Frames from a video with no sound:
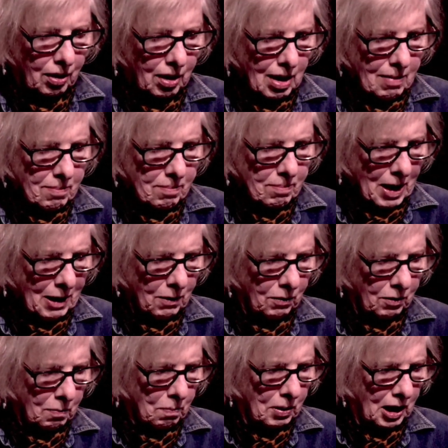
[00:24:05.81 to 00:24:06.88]
mouth
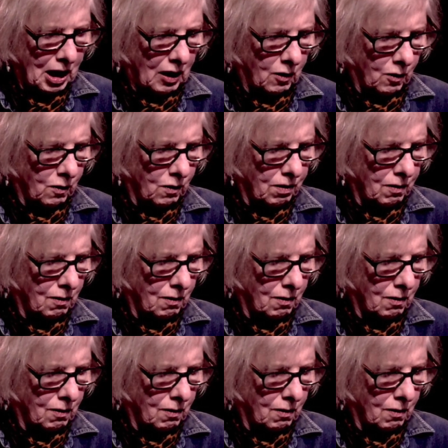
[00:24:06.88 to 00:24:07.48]
pinched.